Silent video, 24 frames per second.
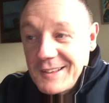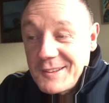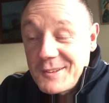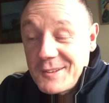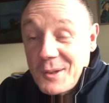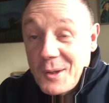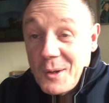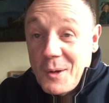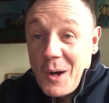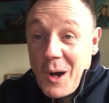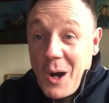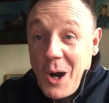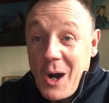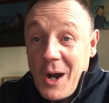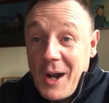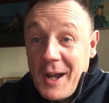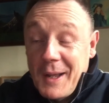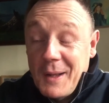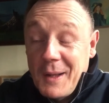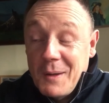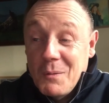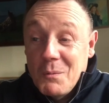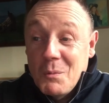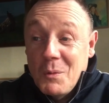So
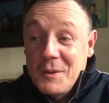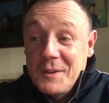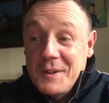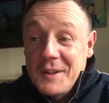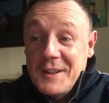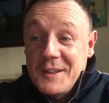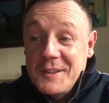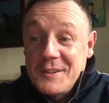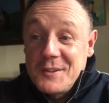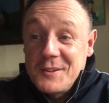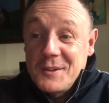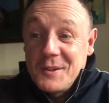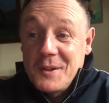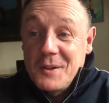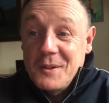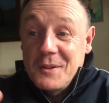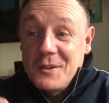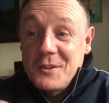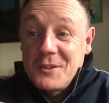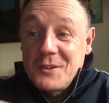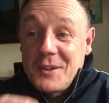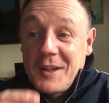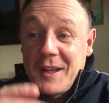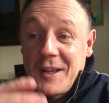I wanted
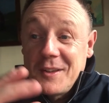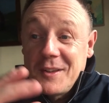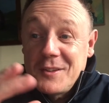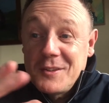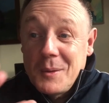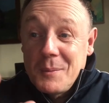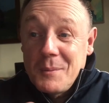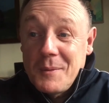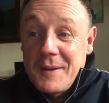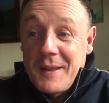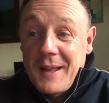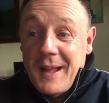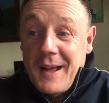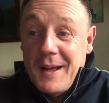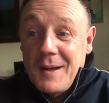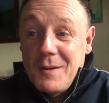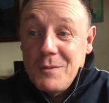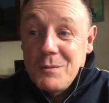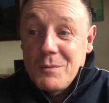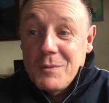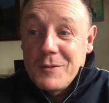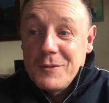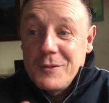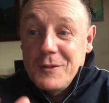to share some of
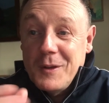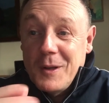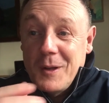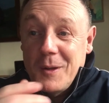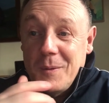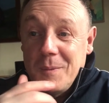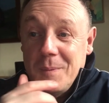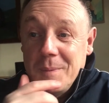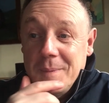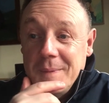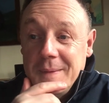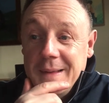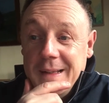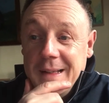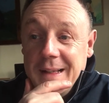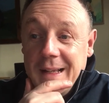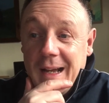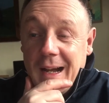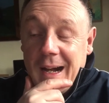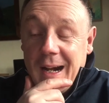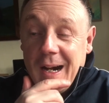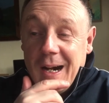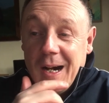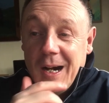that with you,
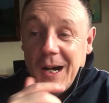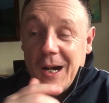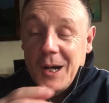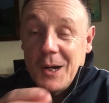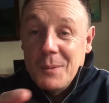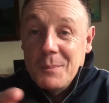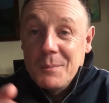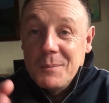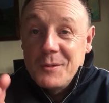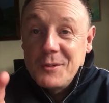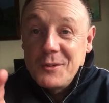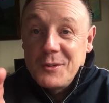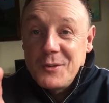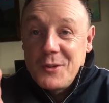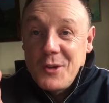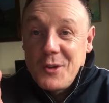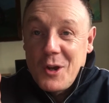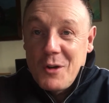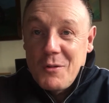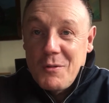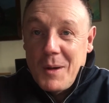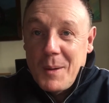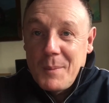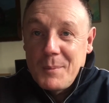
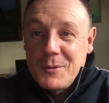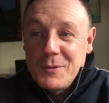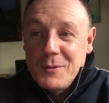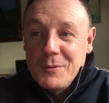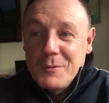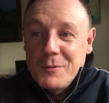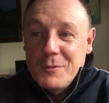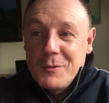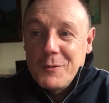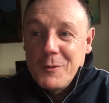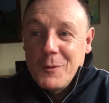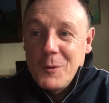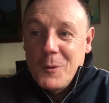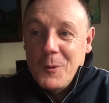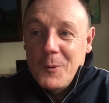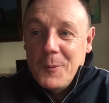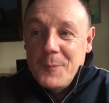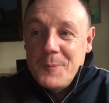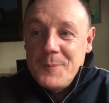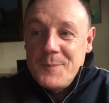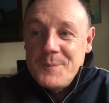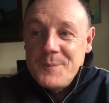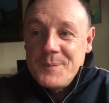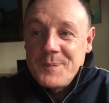stir up some
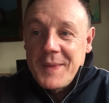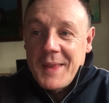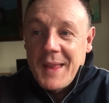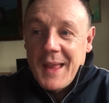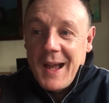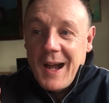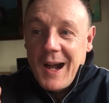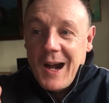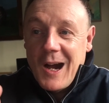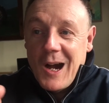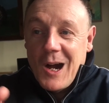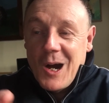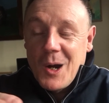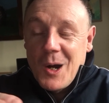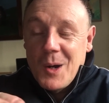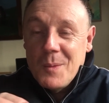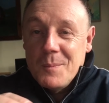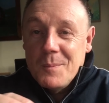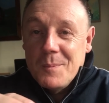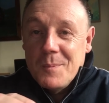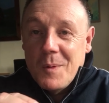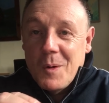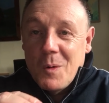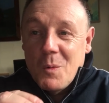thought,
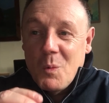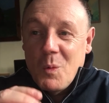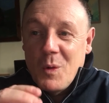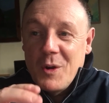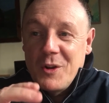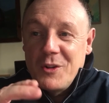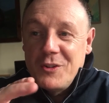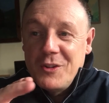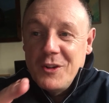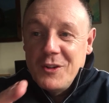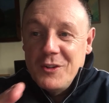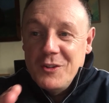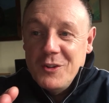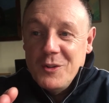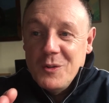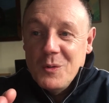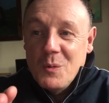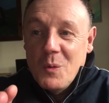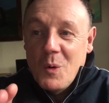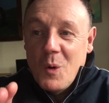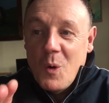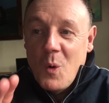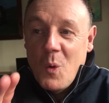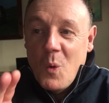wishing
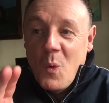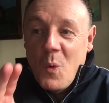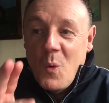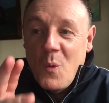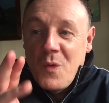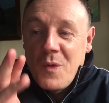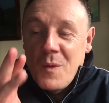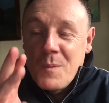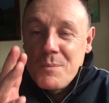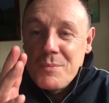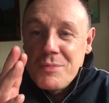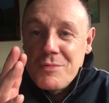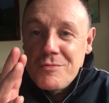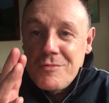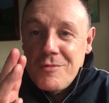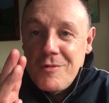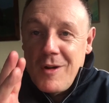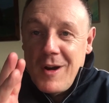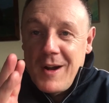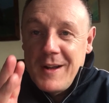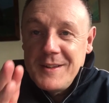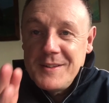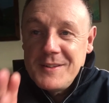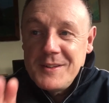you all the
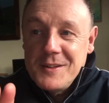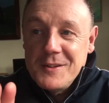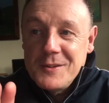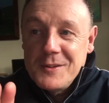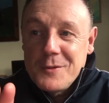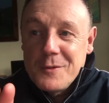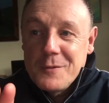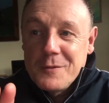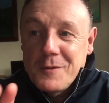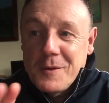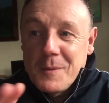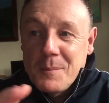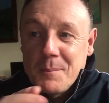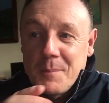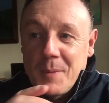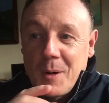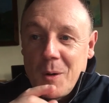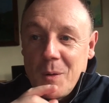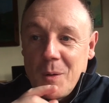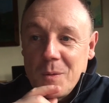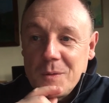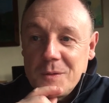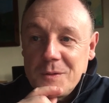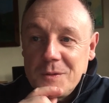brightest of
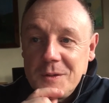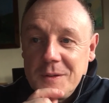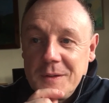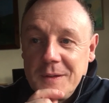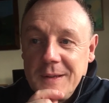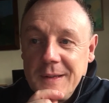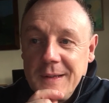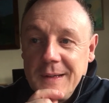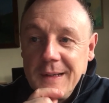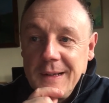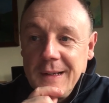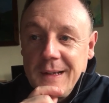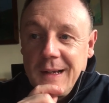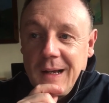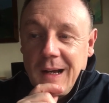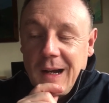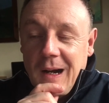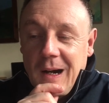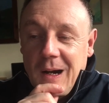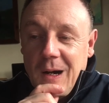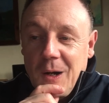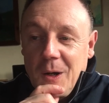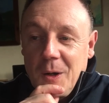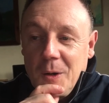Imbolcs,
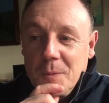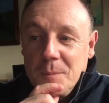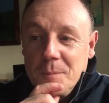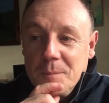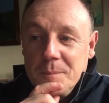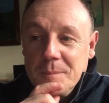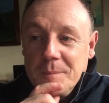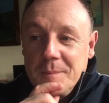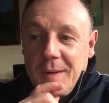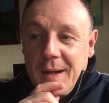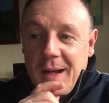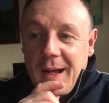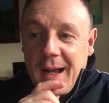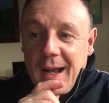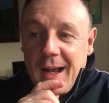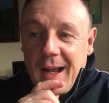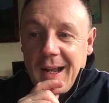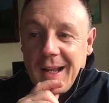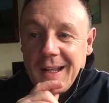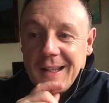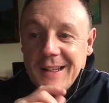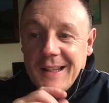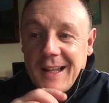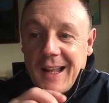
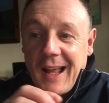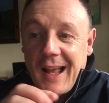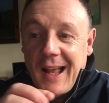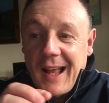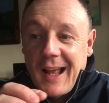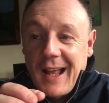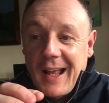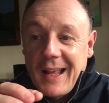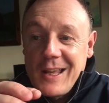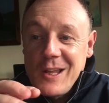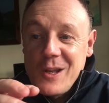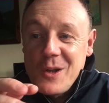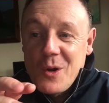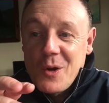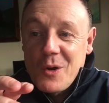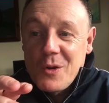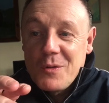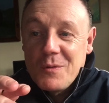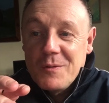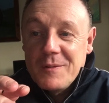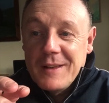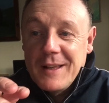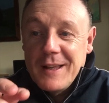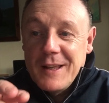and
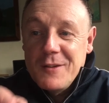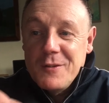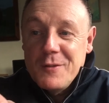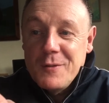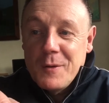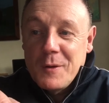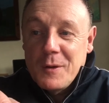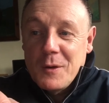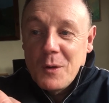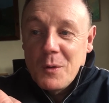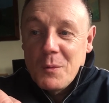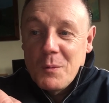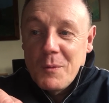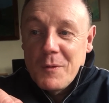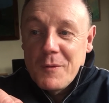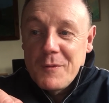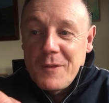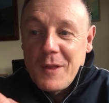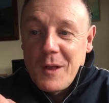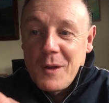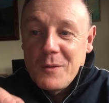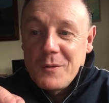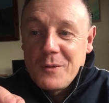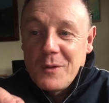leaving you with
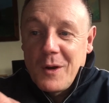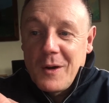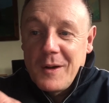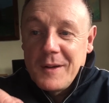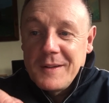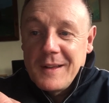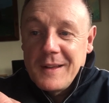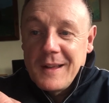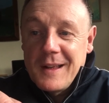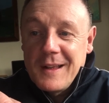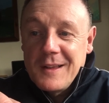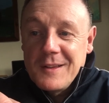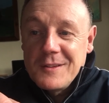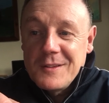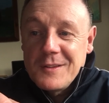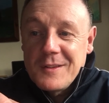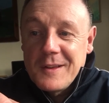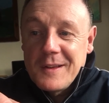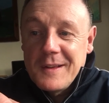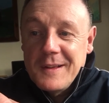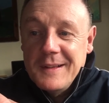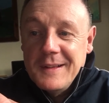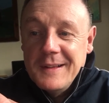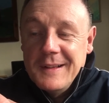those ideas
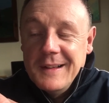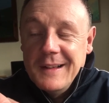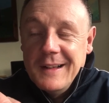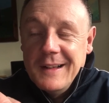that